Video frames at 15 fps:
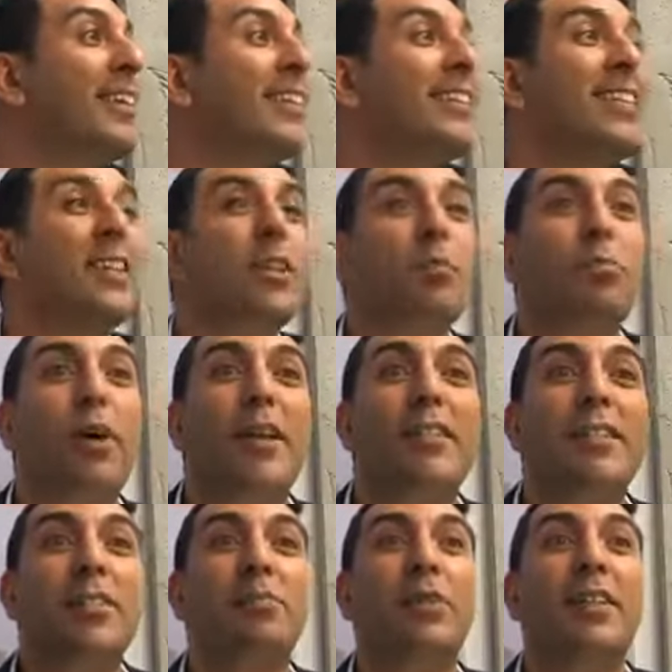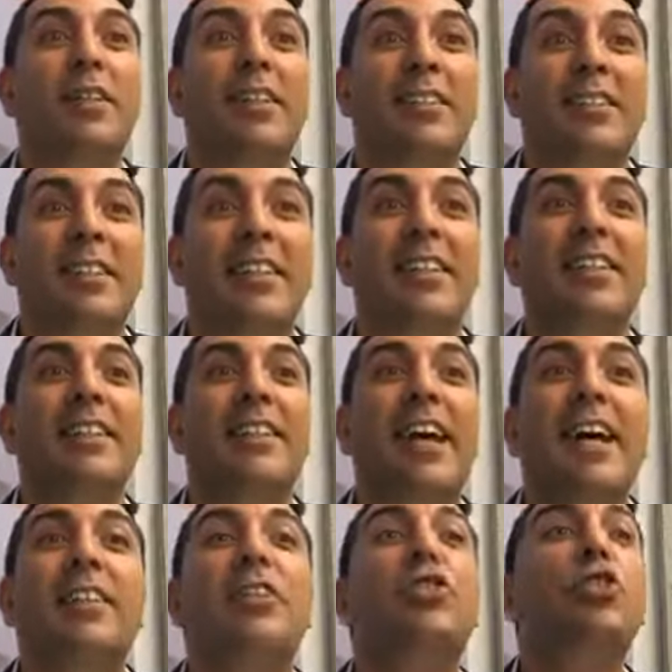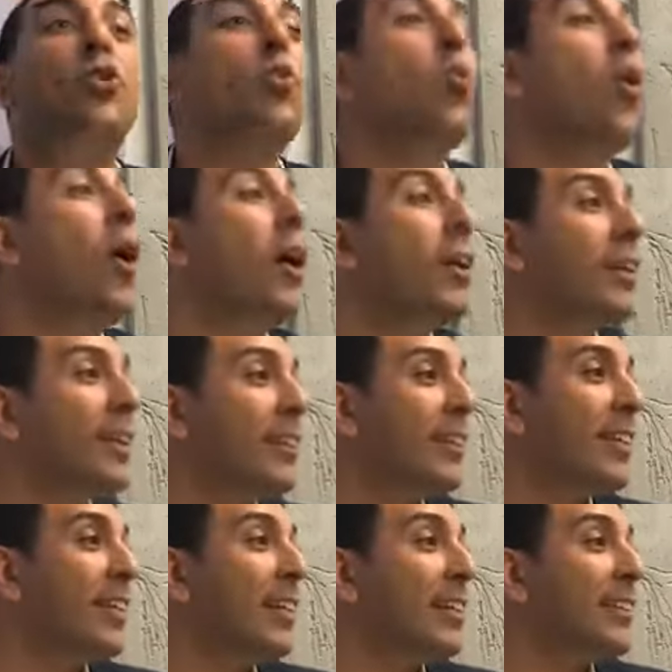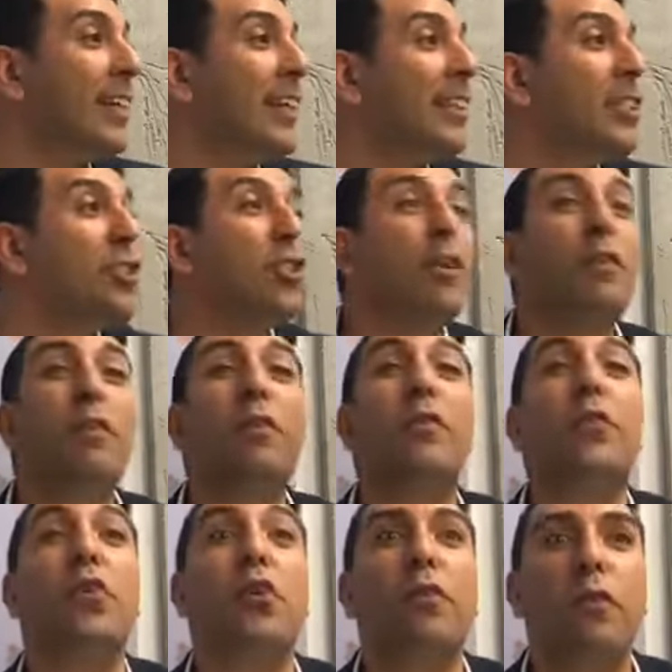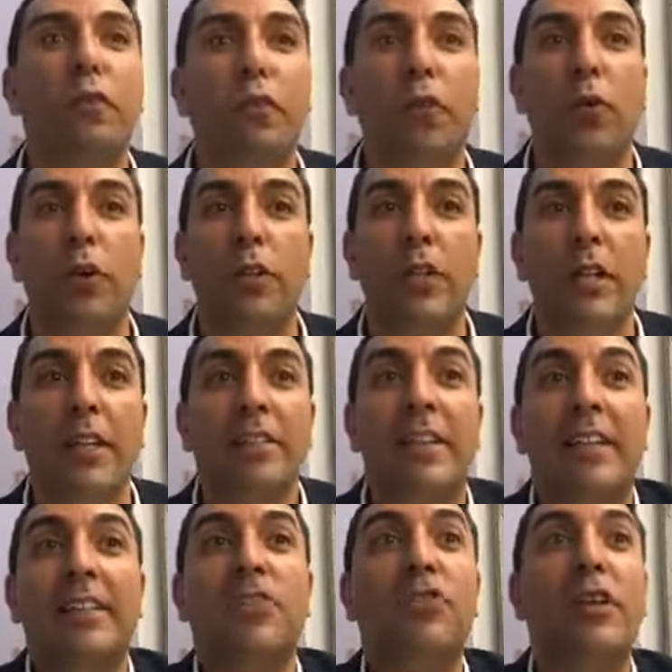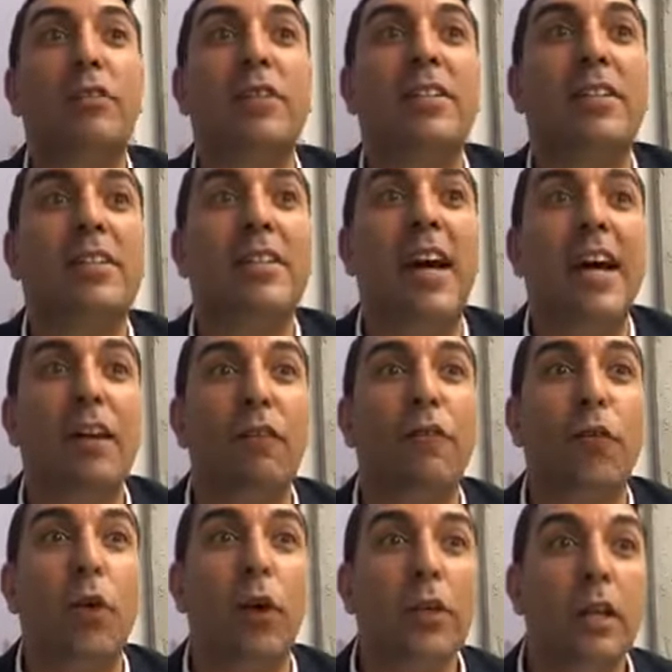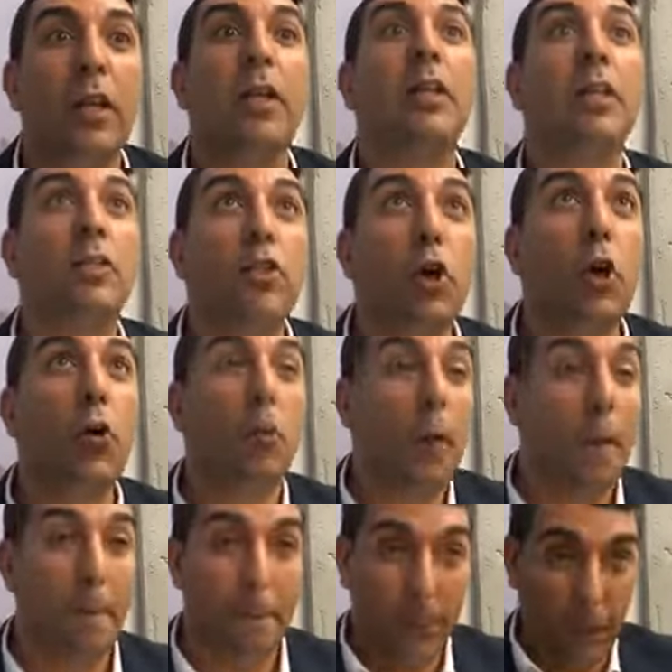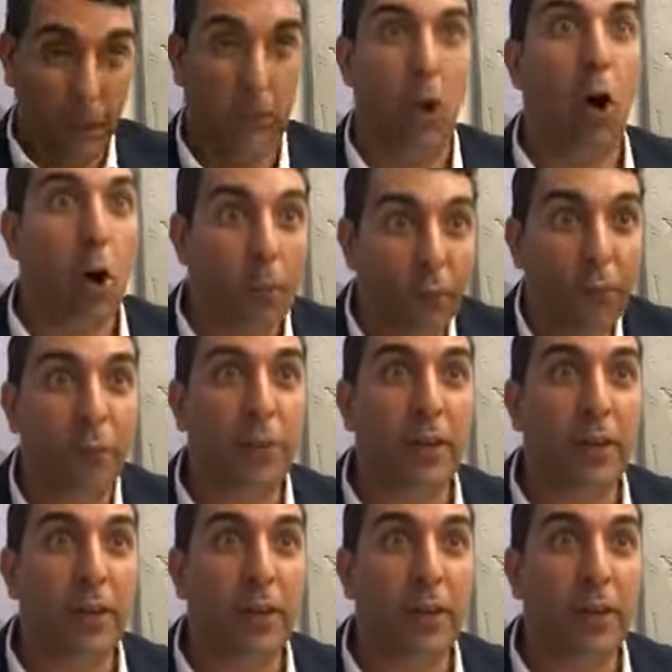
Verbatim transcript: Then the process begins. Now that you want it, now that you have a fervor for it, now that you have a desire for it, let's go build a home for